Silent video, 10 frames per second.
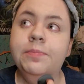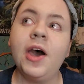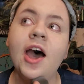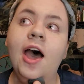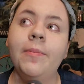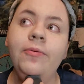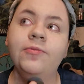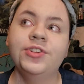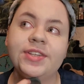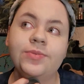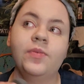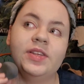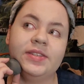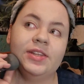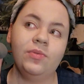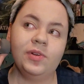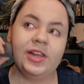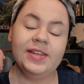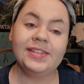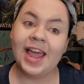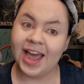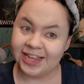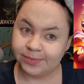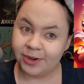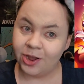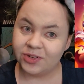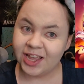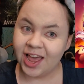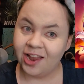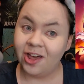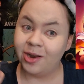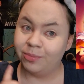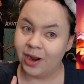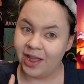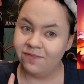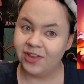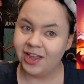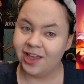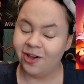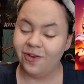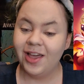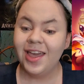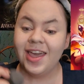Pop just recently released Has Been Hotel on Prime Video,